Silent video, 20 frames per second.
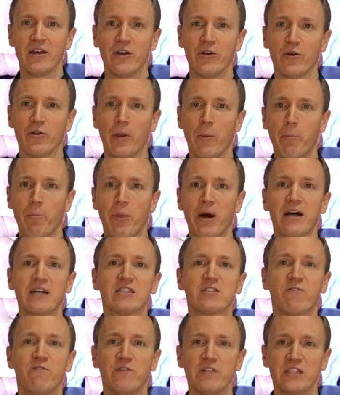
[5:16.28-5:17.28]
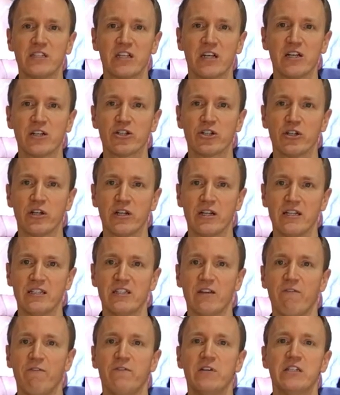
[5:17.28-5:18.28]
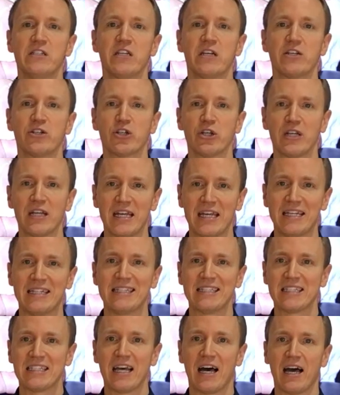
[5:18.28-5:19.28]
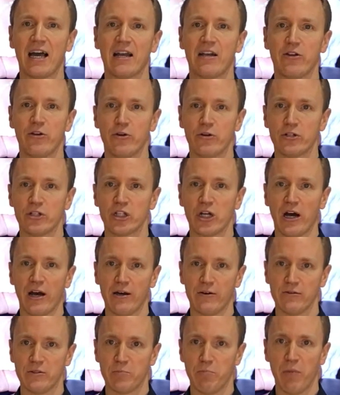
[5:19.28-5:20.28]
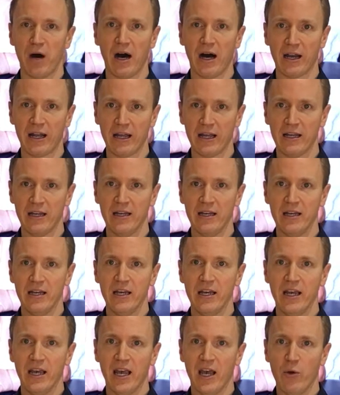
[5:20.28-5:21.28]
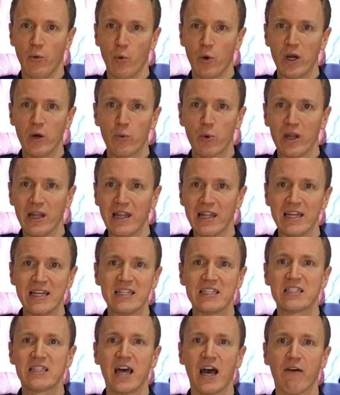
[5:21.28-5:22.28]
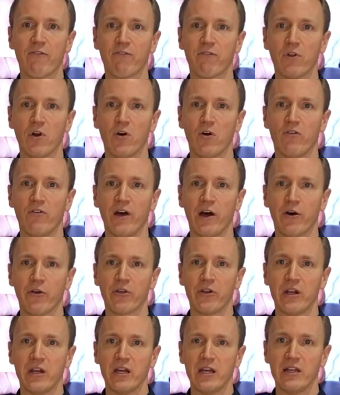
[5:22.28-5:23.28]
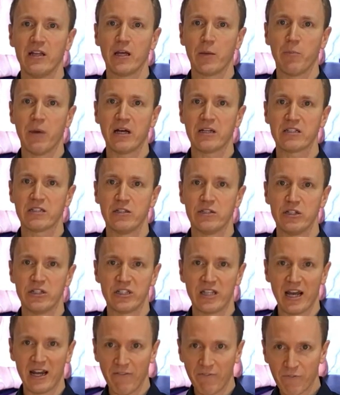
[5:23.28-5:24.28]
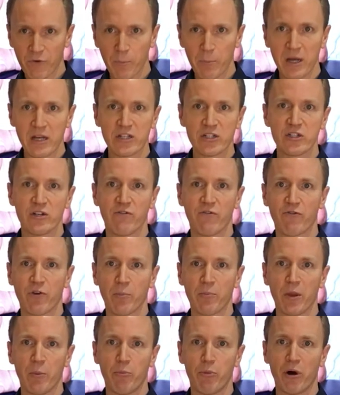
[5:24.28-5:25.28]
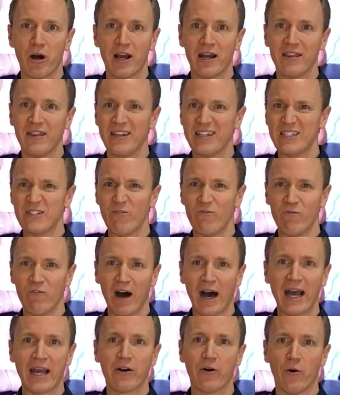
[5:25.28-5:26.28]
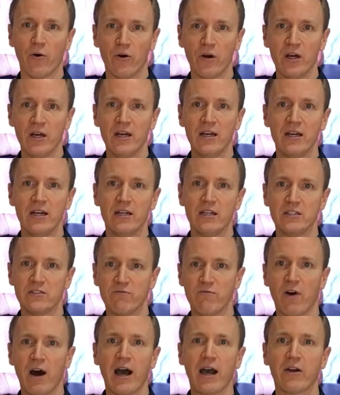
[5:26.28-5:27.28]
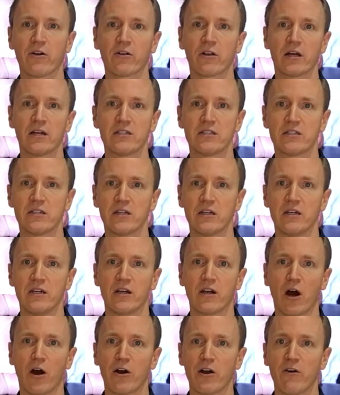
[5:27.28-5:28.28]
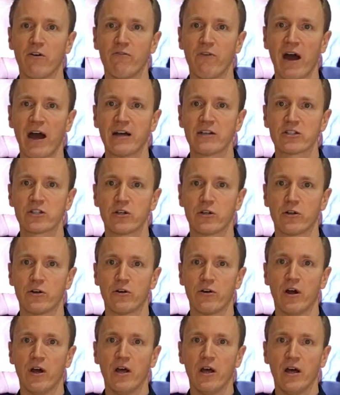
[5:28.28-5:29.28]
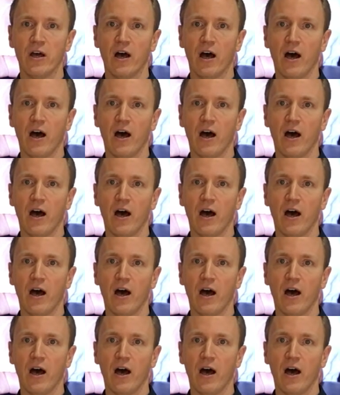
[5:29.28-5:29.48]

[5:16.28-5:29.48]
You know, the best physician is the physician inside your child's body. And we release that flow of health and healing messages, that information from the brain that is vital as the cardiovascular